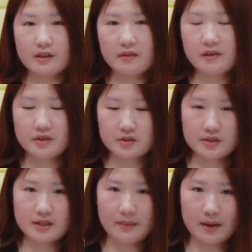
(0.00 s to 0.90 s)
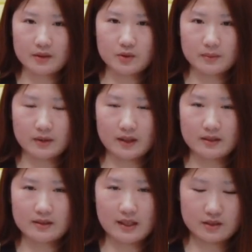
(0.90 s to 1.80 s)
If you're interested about this one,
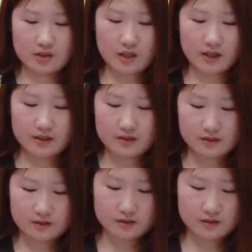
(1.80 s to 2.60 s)
please let's check it.